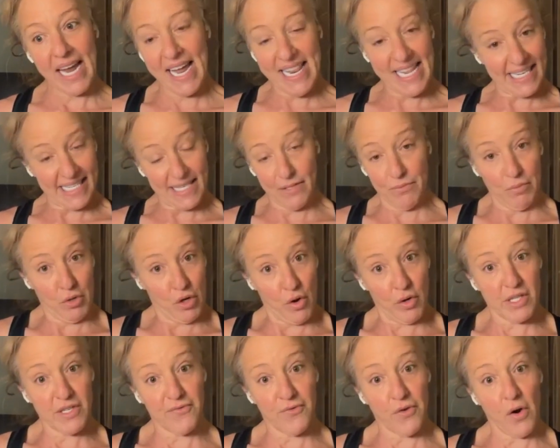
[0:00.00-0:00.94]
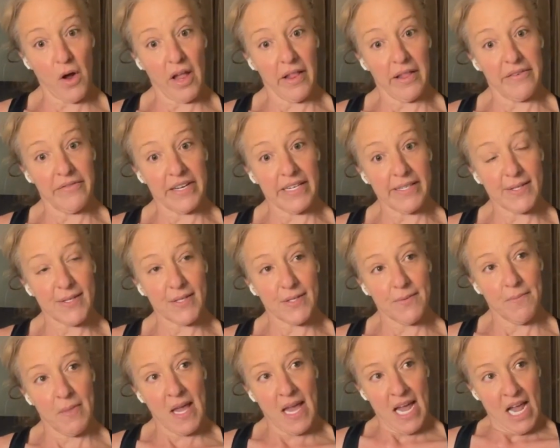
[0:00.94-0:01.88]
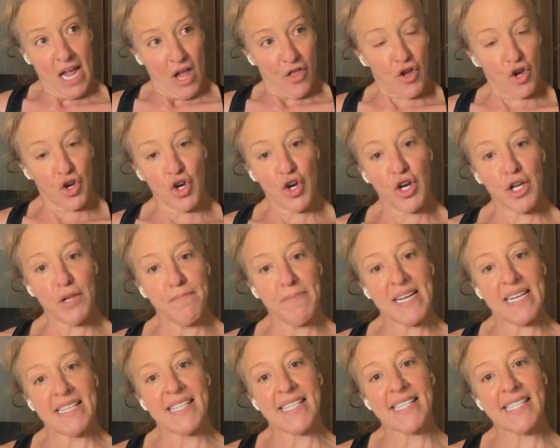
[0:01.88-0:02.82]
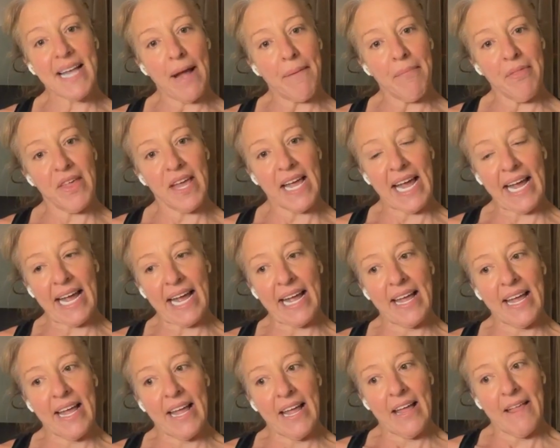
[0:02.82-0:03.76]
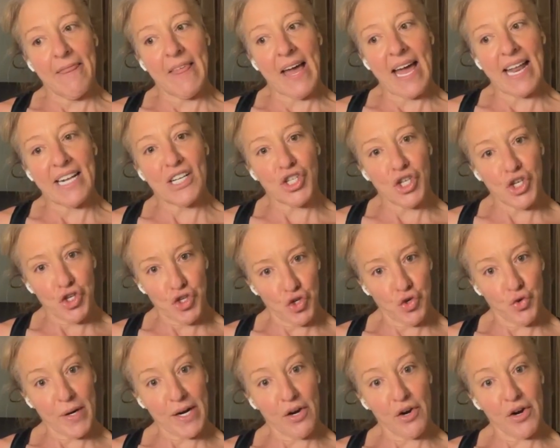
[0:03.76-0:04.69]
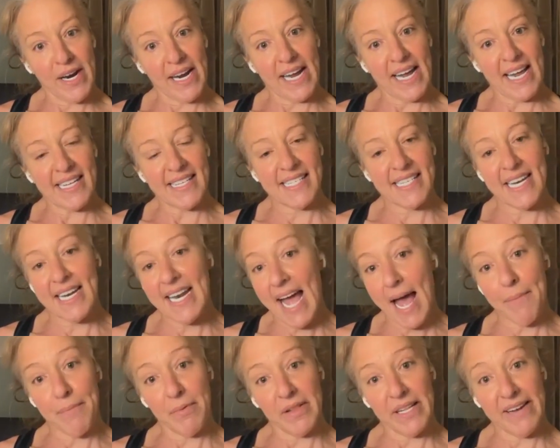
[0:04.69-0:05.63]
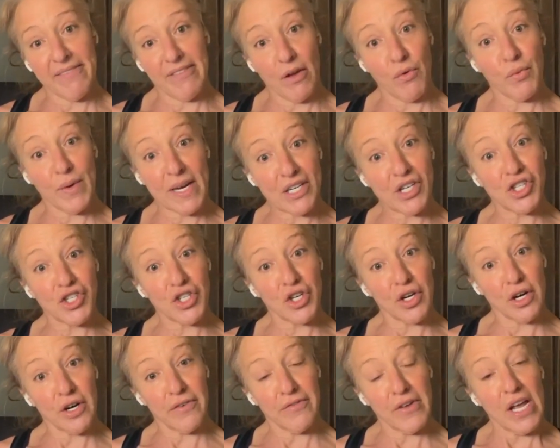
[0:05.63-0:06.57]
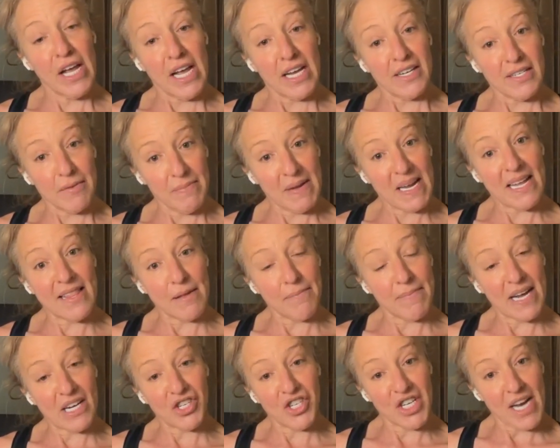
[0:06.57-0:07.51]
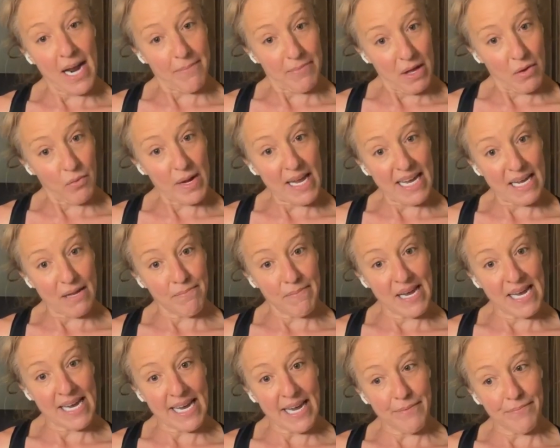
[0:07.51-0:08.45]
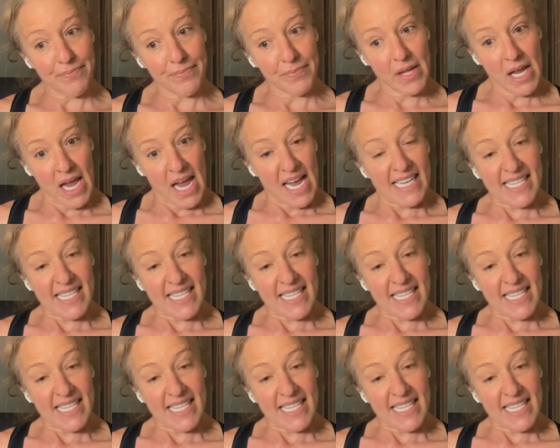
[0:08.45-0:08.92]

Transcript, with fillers: And this goes for all of us. There could be something that is triggering us to not believe that we deserve to be in the best shape that we can be in.